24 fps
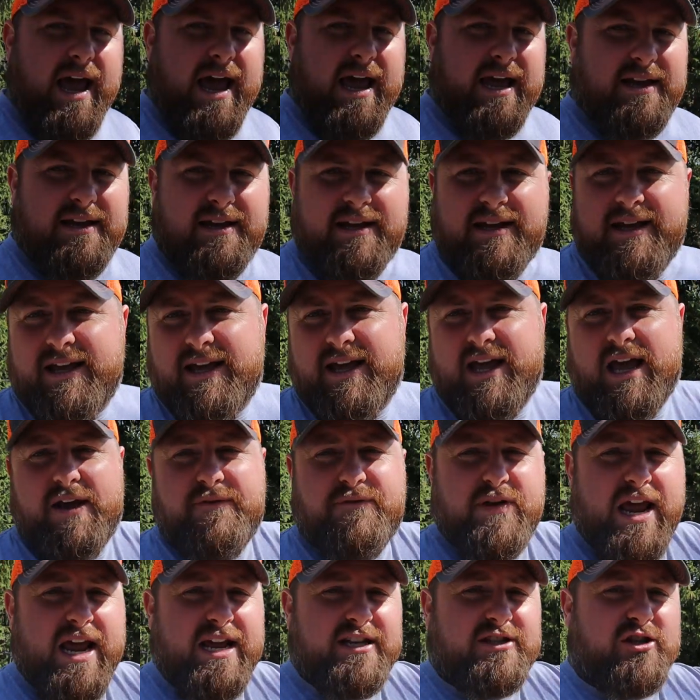Hey, and
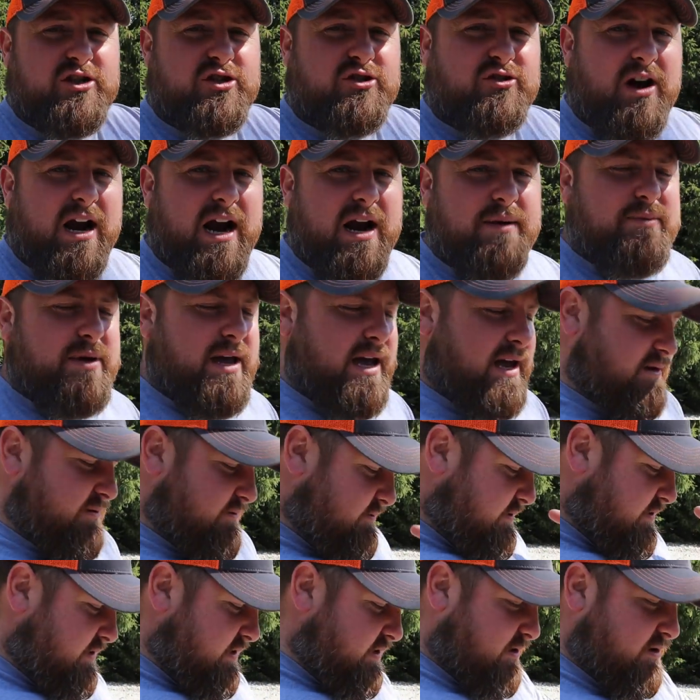if you ain't subscribed yet,
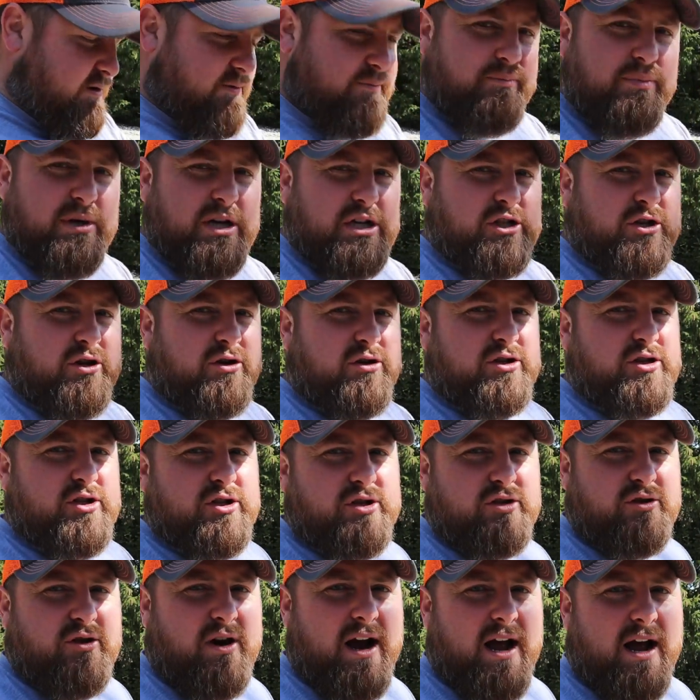be sure to
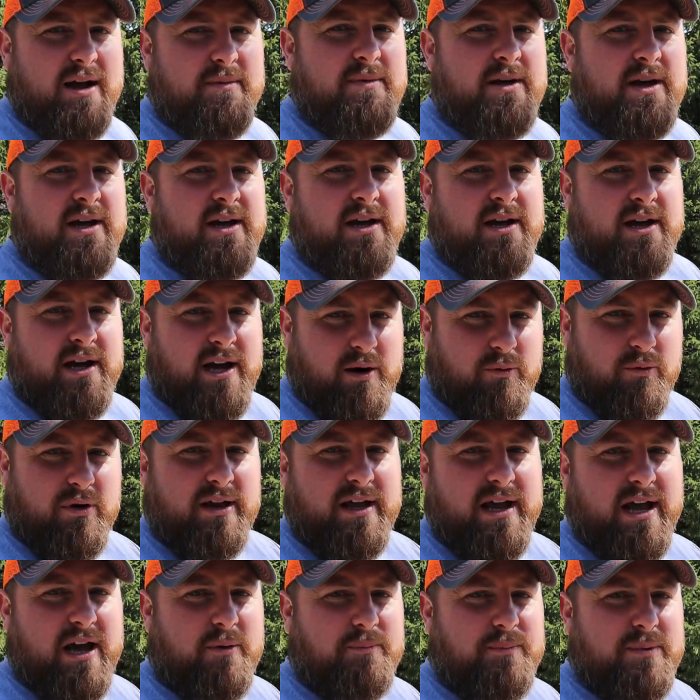subscribe. It
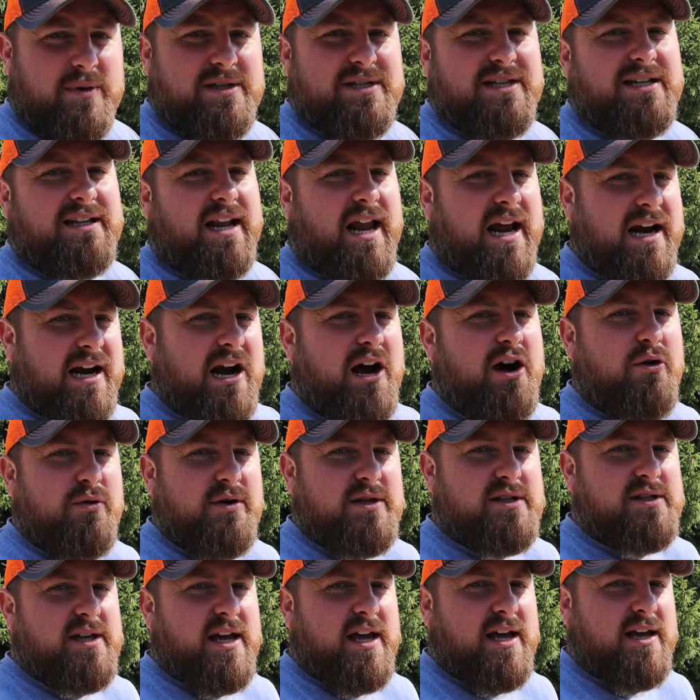really helps us and like I
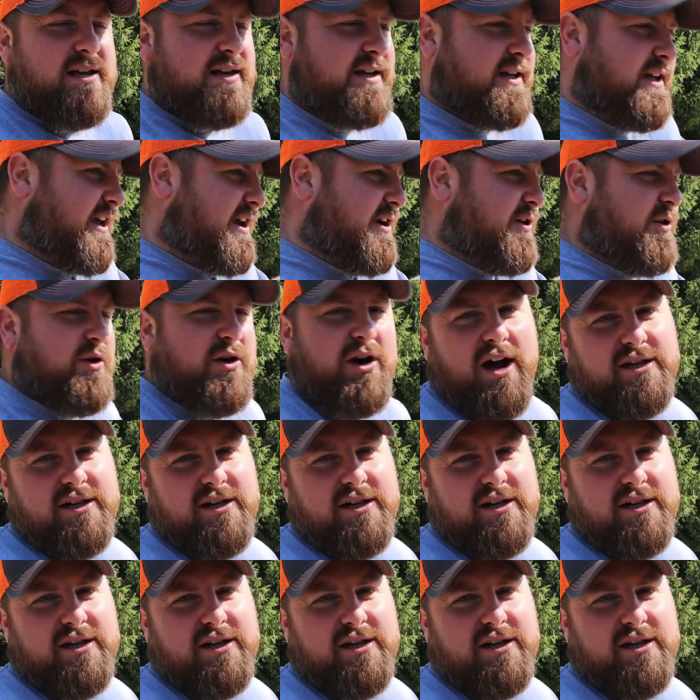always say, it don't